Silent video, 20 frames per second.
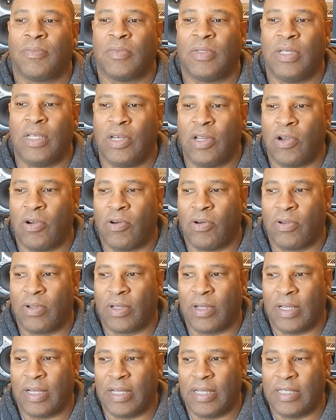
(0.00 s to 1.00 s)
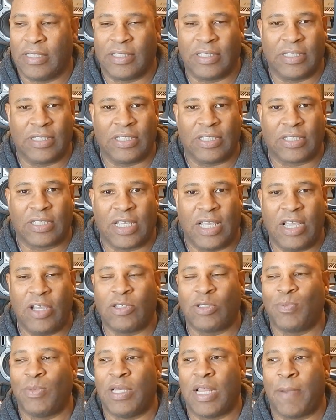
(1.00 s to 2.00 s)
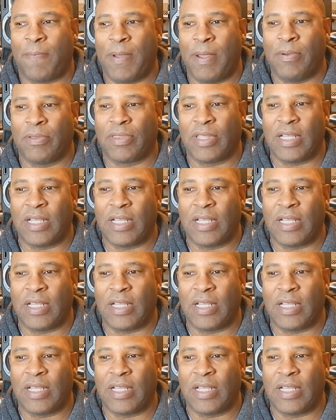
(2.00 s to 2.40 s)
It just kills me that people